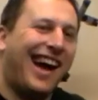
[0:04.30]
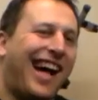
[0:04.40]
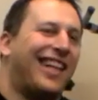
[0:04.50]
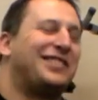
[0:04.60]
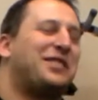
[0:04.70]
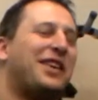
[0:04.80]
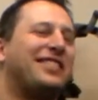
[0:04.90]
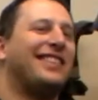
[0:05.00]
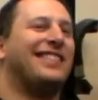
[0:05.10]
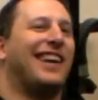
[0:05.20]
Uh, this
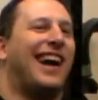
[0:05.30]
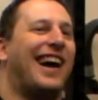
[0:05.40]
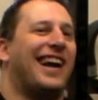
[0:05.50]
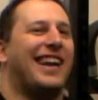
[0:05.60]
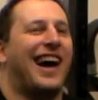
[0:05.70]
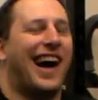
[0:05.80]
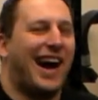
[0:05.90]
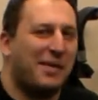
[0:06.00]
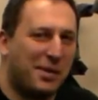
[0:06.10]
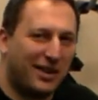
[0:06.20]
question's on
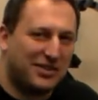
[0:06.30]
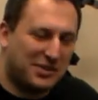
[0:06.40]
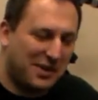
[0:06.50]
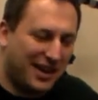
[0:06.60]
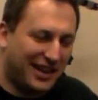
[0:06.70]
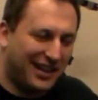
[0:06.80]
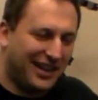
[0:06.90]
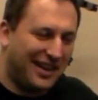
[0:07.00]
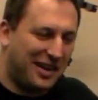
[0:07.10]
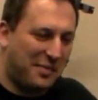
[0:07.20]
high bar squatting.
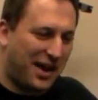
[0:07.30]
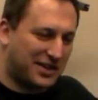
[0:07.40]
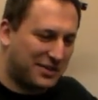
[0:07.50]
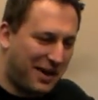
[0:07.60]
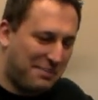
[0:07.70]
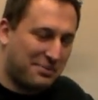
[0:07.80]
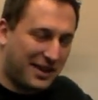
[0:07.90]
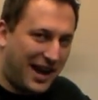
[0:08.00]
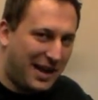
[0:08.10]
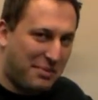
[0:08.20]
Um, I squat
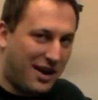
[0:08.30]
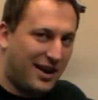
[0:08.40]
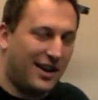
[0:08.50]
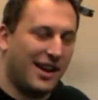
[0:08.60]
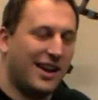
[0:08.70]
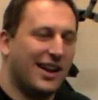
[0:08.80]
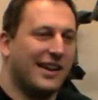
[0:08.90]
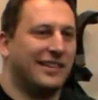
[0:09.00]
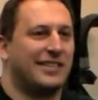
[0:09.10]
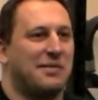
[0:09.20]
pretty high bar.
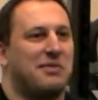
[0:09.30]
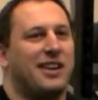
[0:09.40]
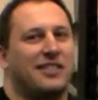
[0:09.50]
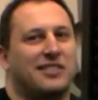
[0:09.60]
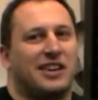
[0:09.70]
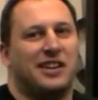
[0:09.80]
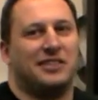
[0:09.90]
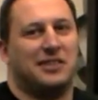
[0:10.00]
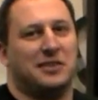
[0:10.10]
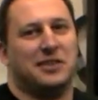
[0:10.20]
It's something I
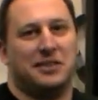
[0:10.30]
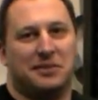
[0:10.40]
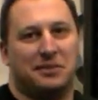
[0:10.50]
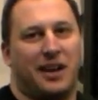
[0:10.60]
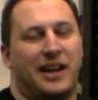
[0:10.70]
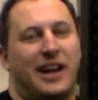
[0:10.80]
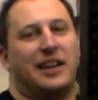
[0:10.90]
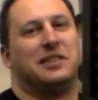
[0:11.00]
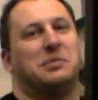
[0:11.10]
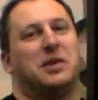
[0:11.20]
started doing when I got
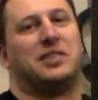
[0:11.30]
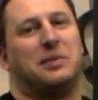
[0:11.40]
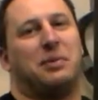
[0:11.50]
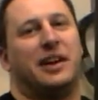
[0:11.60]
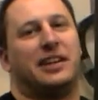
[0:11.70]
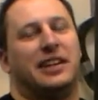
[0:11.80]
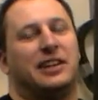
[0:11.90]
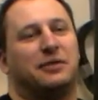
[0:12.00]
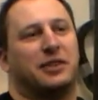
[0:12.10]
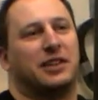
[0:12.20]
into multiply
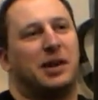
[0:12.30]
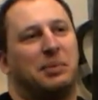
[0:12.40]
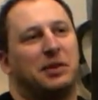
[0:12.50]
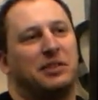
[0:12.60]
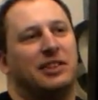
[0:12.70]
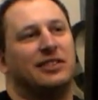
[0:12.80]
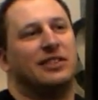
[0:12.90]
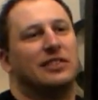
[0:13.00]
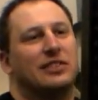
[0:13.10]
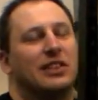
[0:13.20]
gear for a couple of
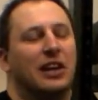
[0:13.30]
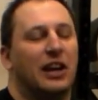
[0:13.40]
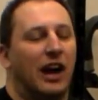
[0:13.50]
reasons.